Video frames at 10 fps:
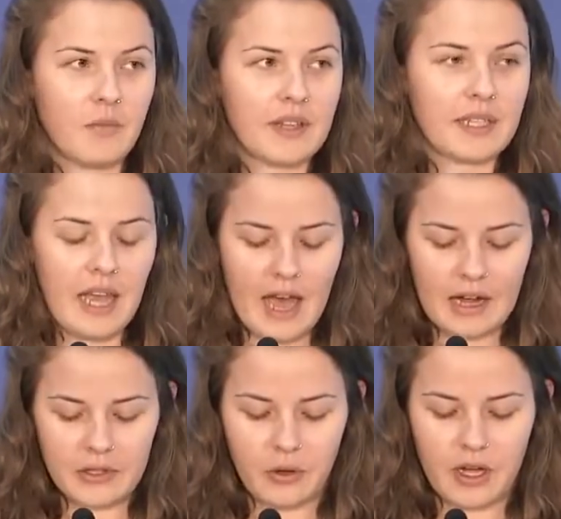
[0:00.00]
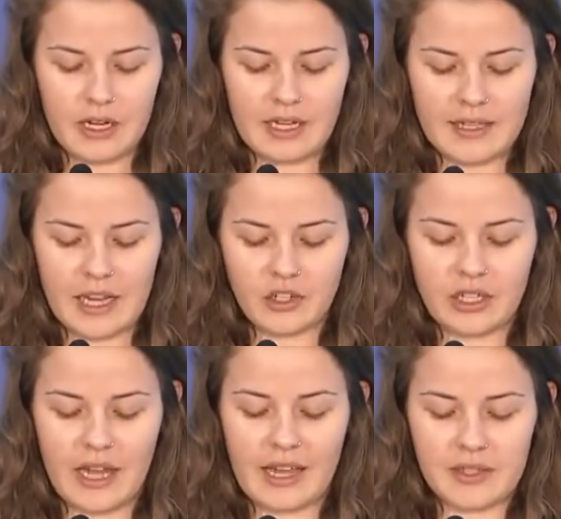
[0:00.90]
President Erdogan has
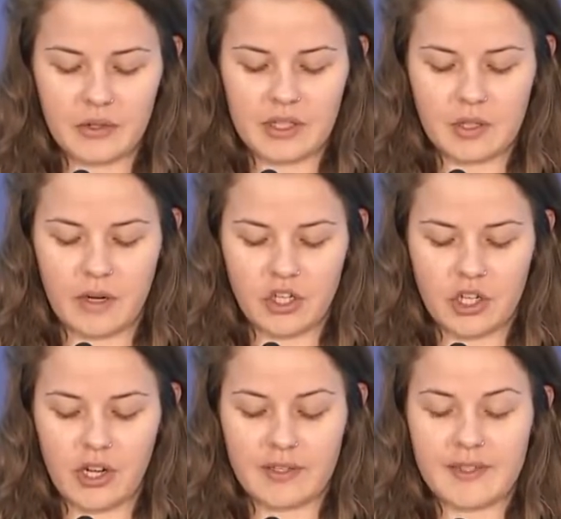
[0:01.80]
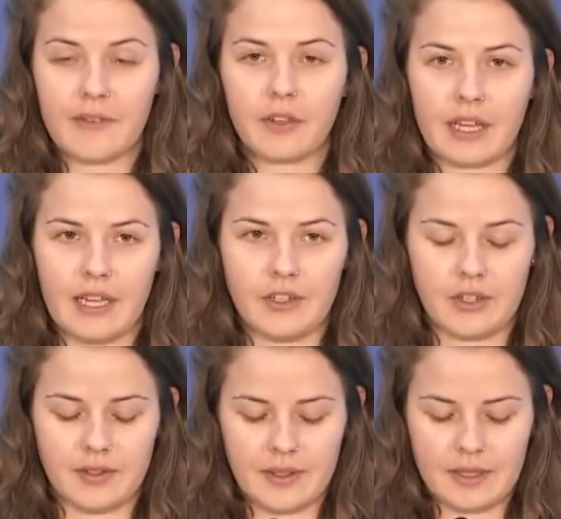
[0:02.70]
actually answered this question on several
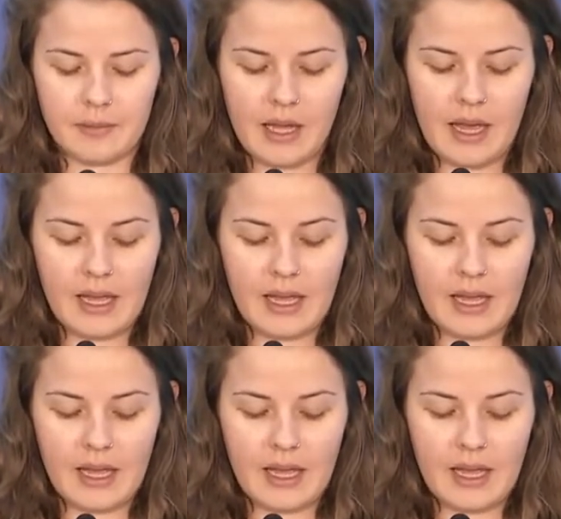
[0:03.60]
occasions,